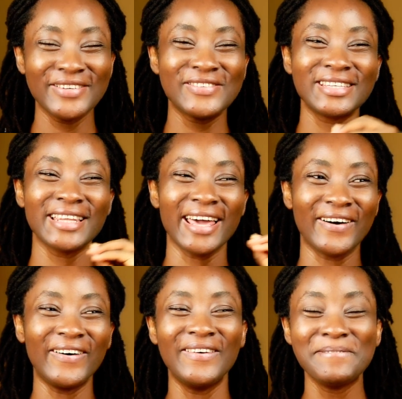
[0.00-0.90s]
using
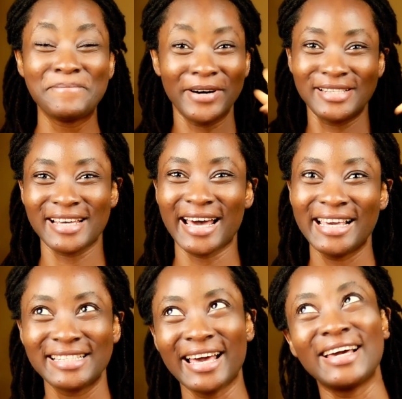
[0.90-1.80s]
like butter
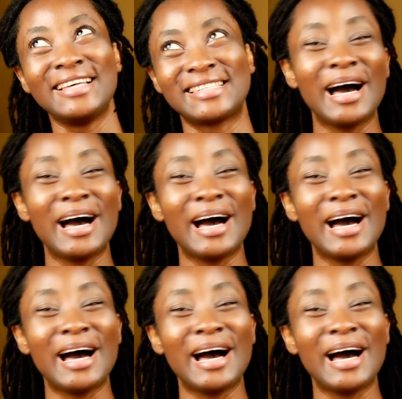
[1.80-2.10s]
is like a